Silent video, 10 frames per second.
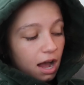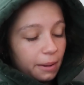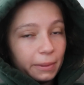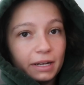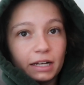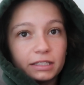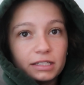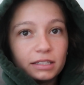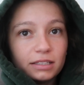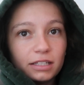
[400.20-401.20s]
I'm connecting
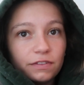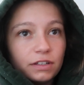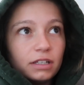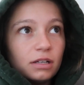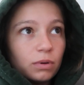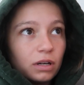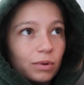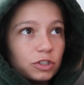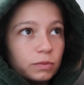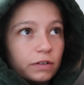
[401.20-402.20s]
to the TV. We're gonna
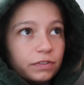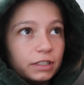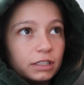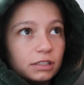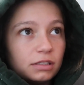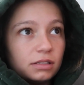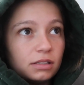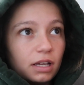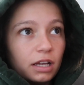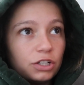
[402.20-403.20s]
watch some
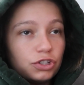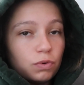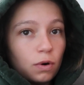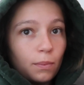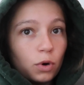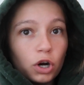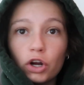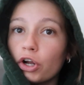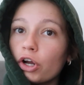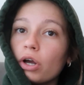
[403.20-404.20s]
Netflix and do homework.